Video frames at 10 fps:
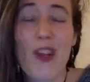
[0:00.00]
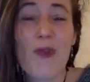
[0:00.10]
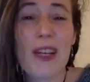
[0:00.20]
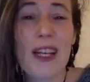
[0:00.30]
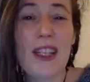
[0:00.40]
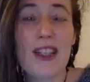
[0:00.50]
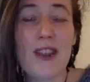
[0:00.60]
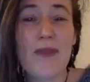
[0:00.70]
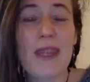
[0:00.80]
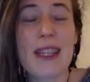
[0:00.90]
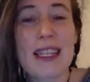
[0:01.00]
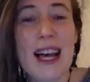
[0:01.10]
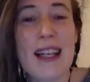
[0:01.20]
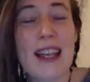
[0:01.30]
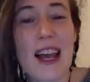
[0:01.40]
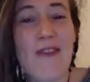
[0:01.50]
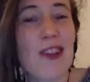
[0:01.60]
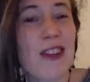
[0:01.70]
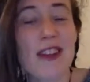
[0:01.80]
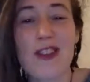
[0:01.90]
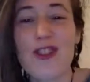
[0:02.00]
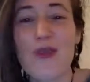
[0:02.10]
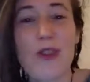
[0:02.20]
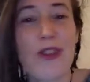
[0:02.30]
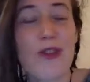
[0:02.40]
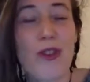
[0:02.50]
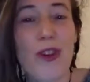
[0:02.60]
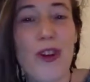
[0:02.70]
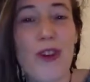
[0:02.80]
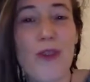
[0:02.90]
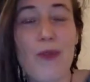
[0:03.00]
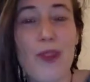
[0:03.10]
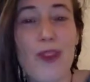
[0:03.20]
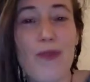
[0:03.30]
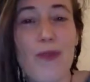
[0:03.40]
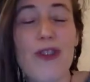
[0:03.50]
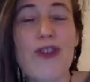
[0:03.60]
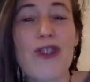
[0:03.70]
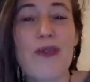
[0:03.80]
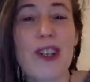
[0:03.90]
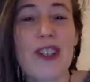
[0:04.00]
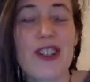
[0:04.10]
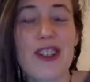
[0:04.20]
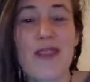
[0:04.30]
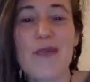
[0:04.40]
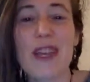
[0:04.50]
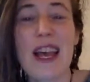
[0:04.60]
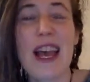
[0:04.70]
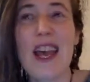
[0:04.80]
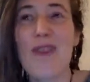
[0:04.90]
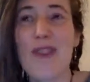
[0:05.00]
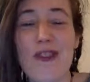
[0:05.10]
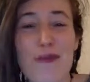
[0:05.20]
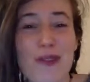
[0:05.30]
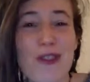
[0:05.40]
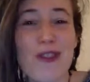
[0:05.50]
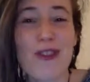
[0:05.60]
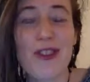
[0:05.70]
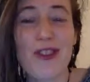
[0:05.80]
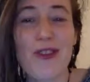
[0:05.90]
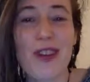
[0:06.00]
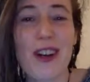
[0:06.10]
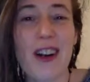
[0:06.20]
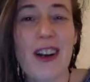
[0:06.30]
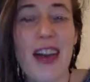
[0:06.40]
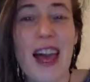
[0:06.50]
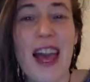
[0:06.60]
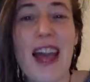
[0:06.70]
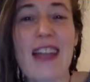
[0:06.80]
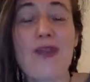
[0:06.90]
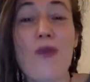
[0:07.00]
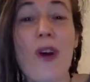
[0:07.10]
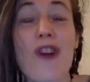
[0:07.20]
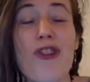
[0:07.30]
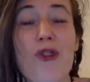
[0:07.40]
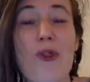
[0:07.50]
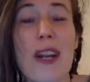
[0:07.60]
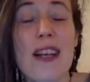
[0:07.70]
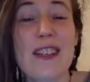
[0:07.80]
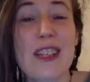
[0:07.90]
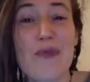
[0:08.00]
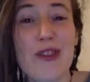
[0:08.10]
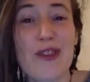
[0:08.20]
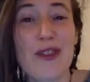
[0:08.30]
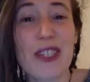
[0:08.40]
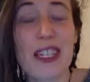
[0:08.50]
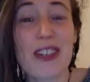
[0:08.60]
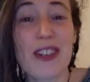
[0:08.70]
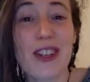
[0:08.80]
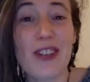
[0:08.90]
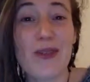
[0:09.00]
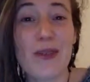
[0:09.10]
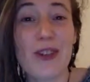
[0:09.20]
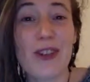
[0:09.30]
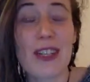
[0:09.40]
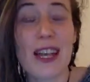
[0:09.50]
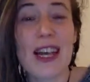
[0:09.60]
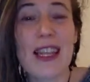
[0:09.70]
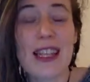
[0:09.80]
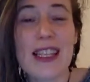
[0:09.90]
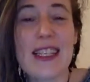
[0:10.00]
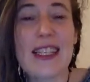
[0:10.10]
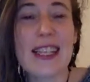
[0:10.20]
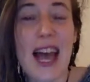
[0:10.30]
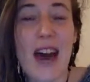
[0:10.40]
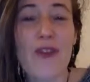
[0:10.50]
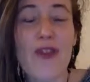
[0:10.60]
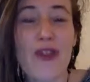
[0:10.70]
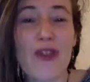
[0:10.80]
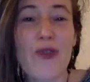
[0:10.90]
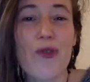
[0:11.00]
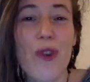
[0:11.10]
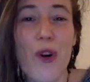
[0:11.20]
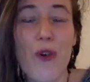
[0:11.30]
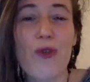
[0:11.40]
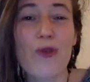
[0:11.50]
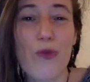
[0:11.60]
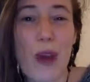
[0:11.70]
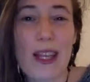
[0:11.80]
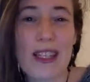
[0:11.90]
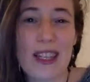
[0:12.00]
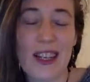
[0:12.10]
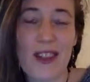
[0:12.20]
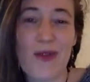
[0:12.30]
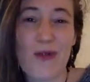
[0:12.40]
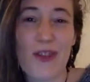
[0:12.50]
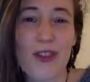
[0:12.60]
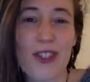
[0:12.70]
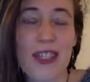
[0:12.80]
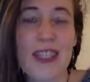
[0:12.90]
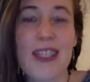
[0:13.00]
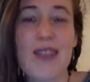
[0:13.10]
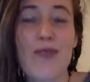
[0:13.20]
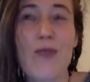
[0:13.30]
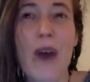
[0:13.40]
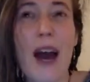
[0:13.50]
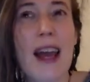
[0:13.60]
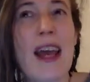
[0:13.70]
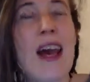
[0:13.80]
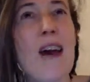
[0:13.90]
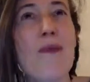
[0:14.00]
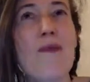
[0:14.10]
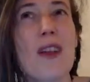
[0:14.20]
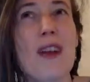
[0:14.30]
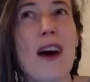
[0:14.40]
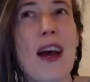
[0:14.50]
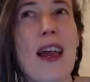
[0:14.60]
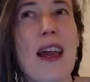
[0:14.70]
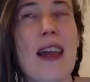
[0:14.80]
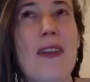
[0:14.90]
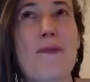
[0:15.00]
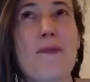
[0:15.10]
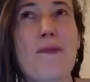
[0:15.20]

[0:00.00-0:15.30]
relate to, but this has everything to do with your personal relationships and with your musical career and where you're going as a spiritual leader in the world. This is how you hold weight in the world. This is why a